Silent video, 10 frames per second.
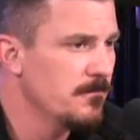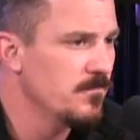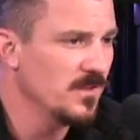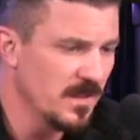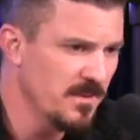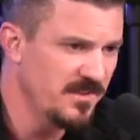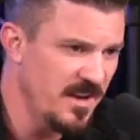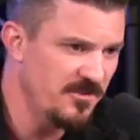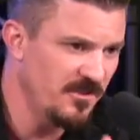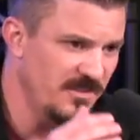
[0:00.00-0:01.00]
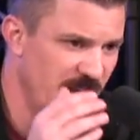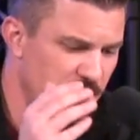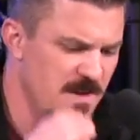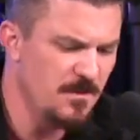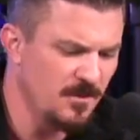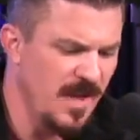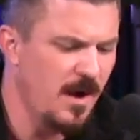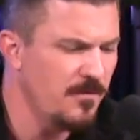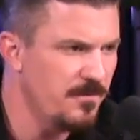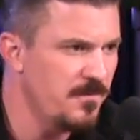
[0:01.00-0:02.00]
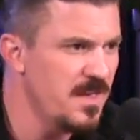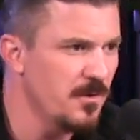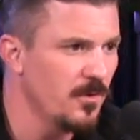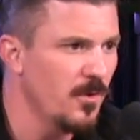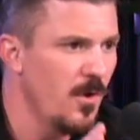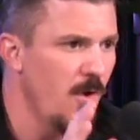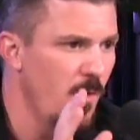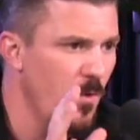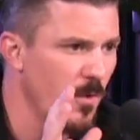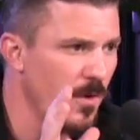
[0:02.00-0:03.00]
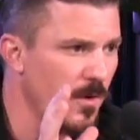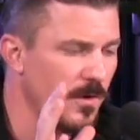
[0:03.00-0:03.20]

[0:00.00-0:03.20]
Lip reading: The limitations that people now feel or